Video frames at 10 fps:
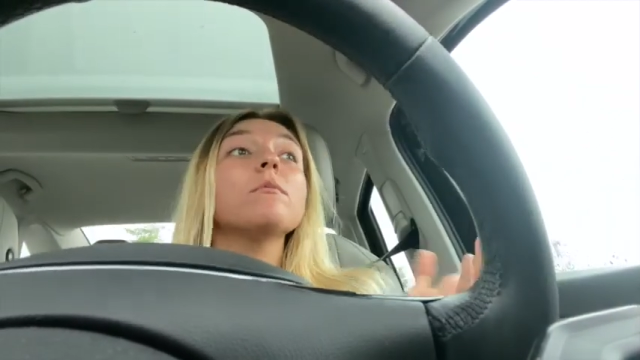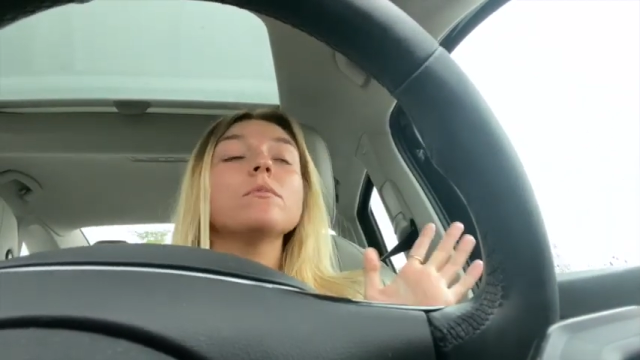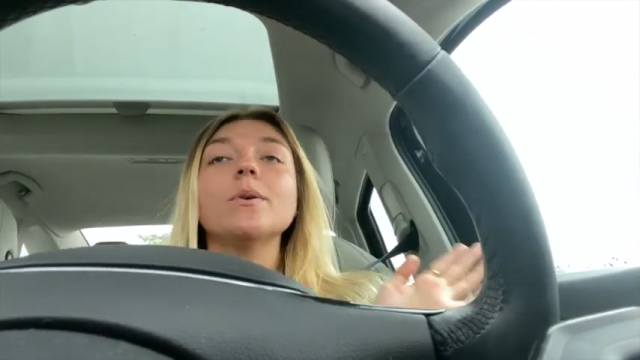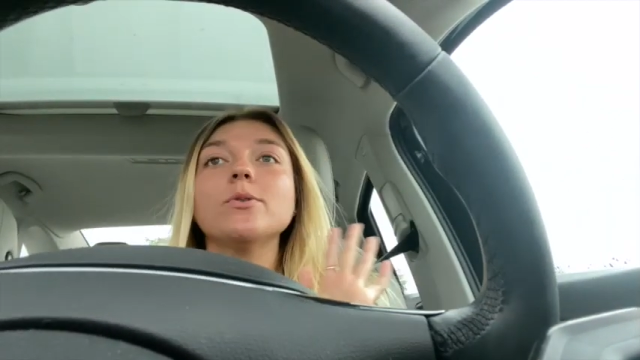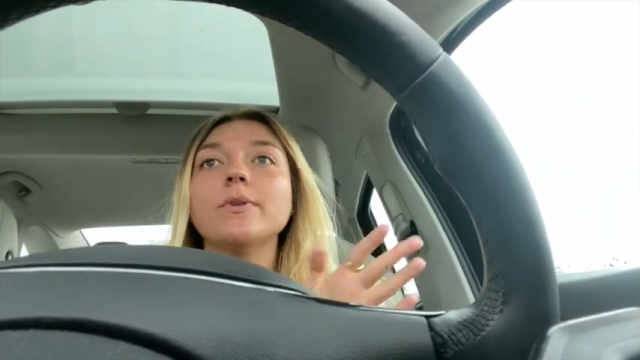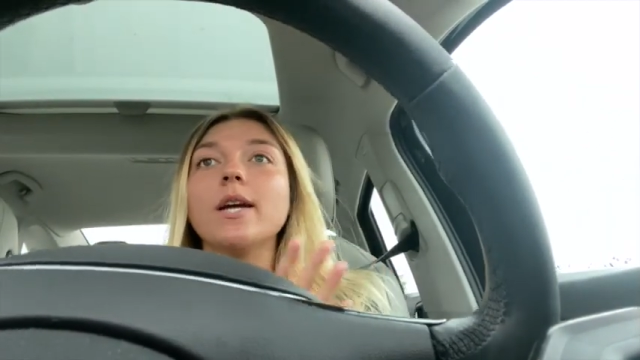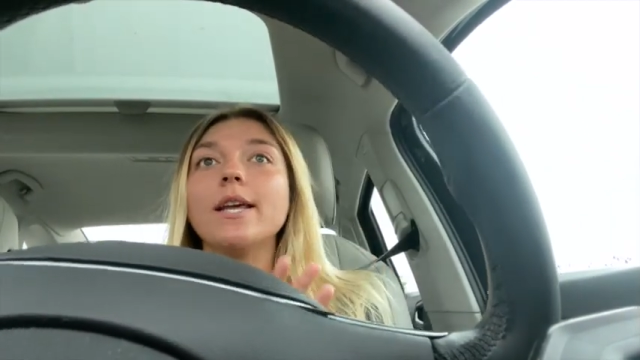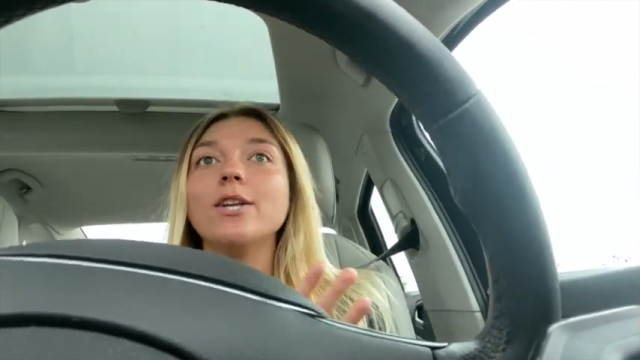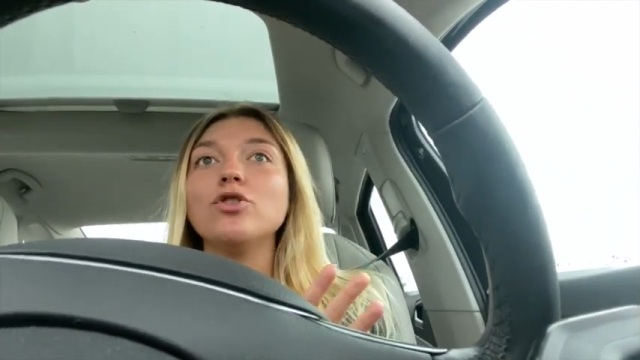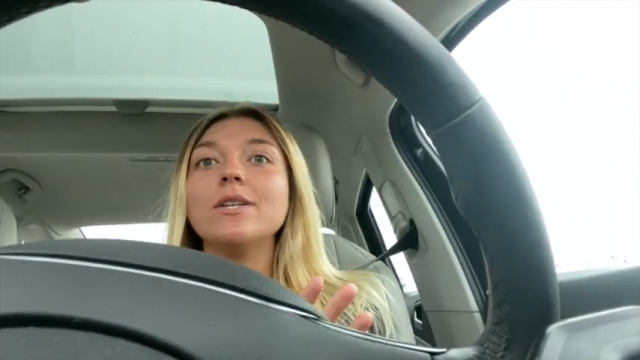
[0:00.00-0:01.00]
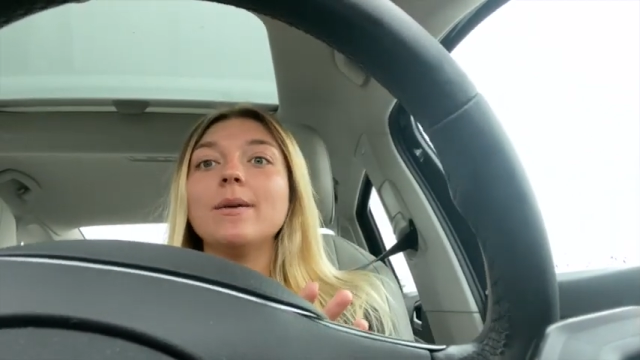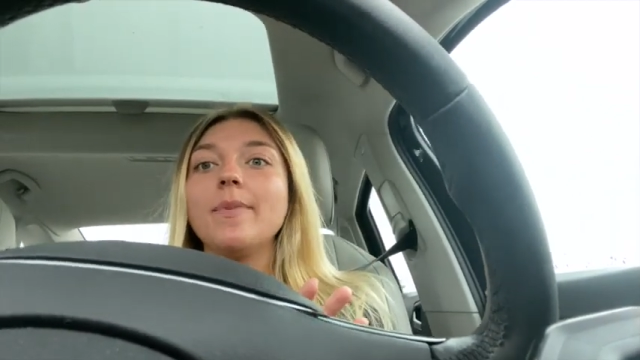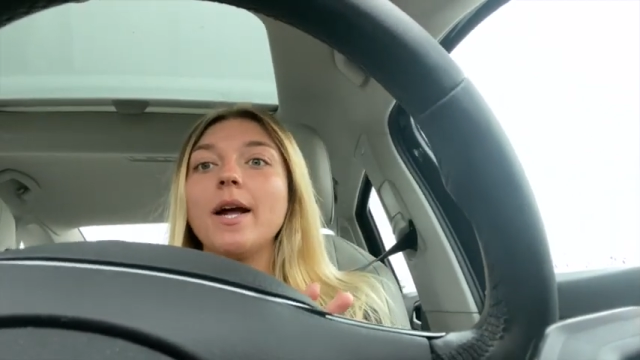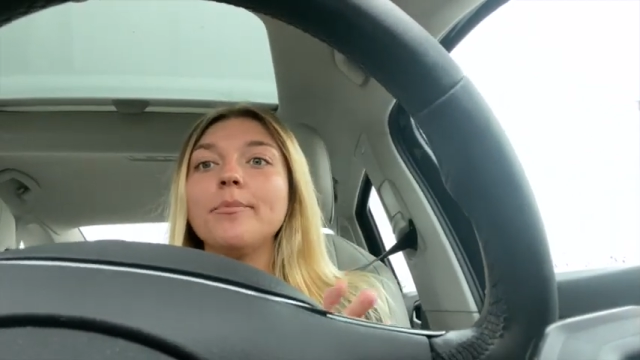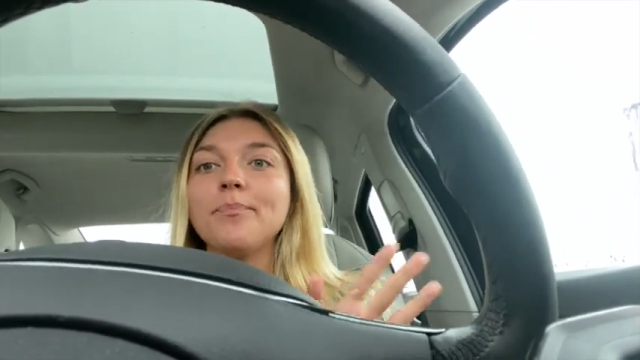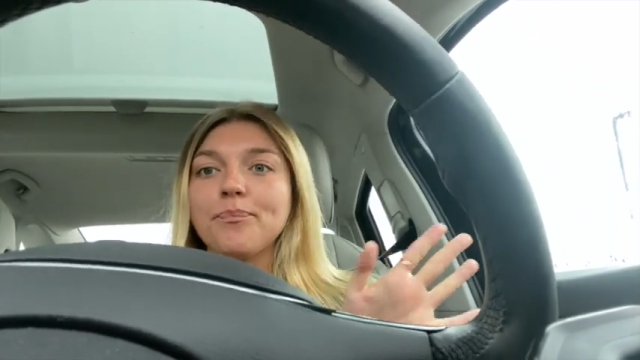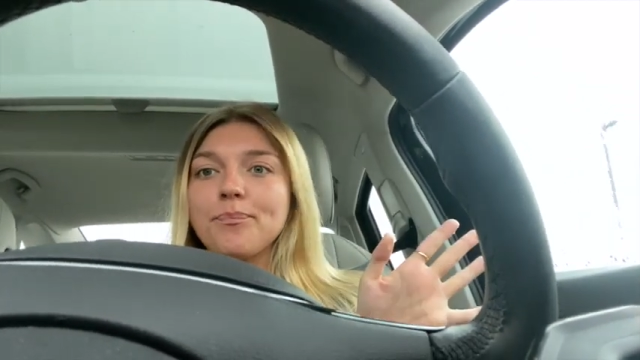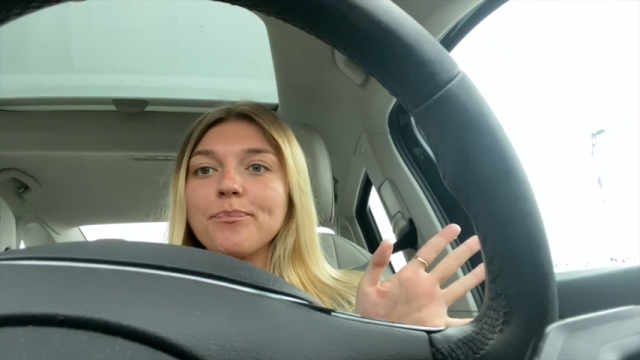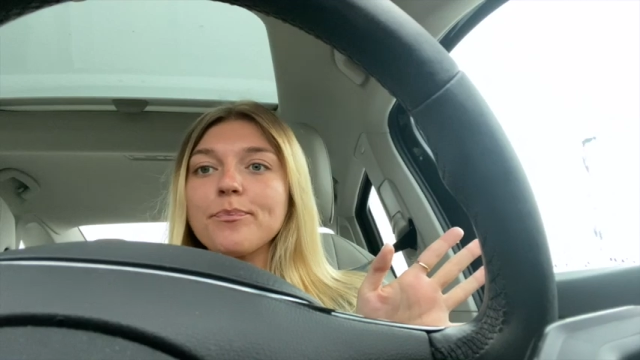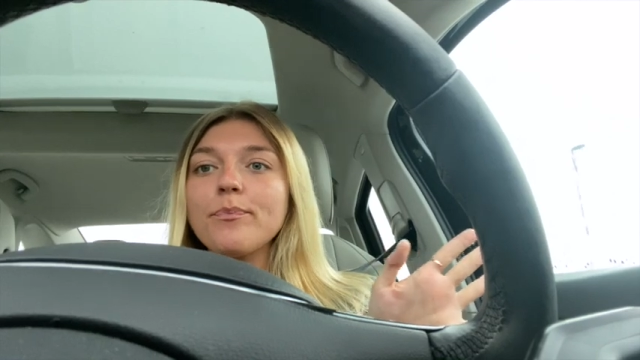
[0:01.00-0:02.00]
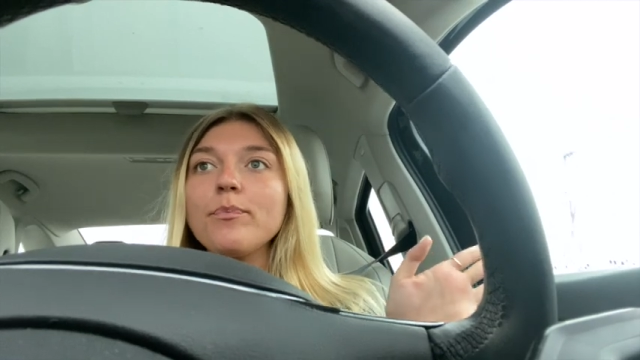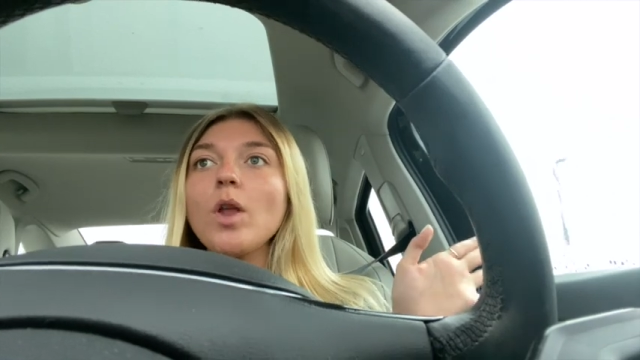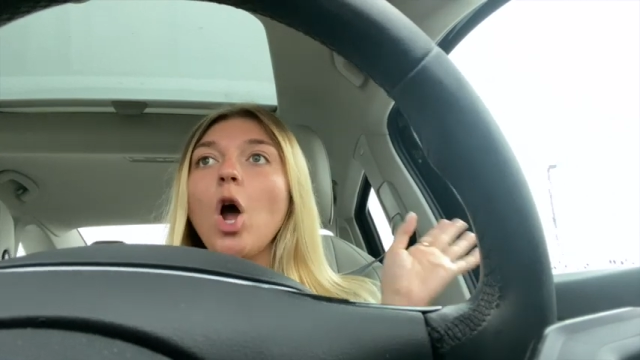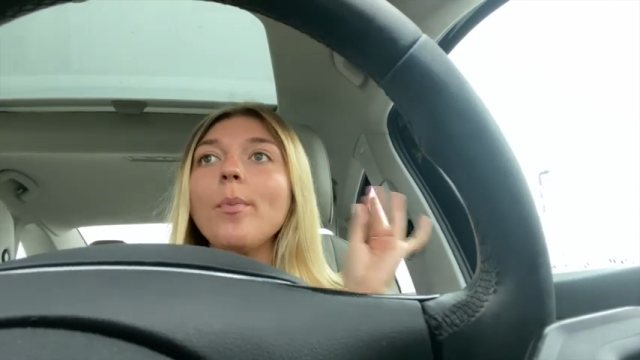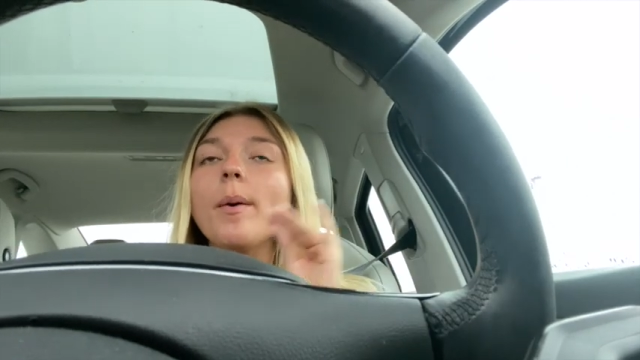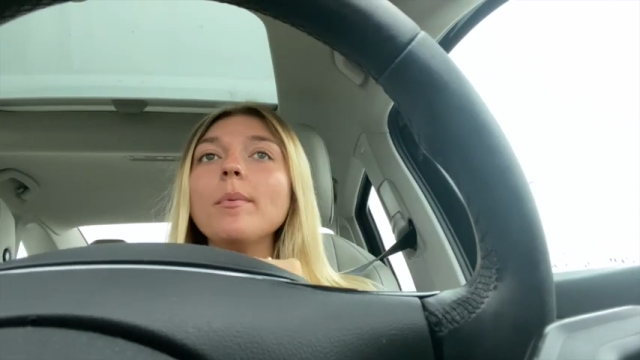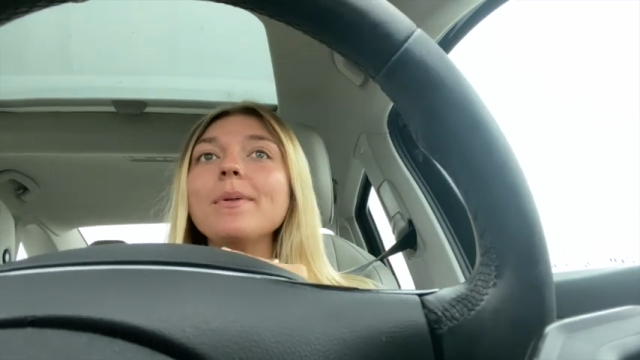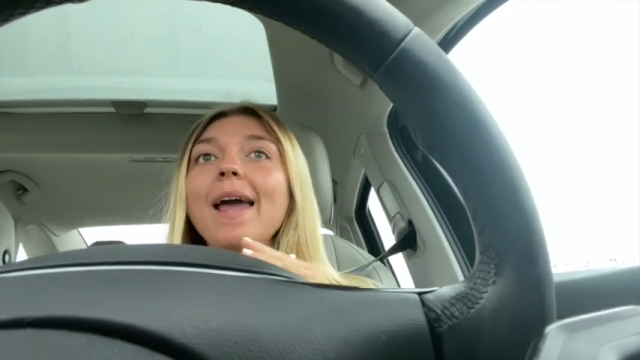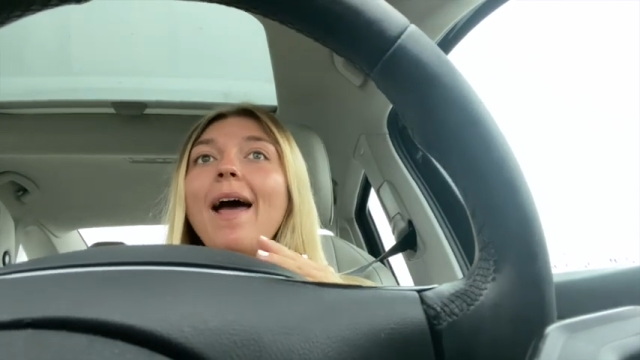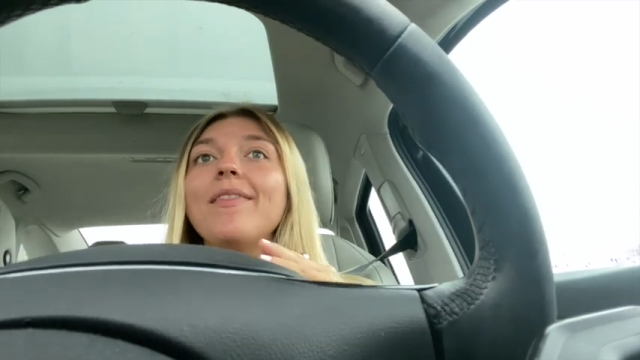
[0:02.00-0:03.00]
So I just want to kind of catch you guys up there. I'll probably add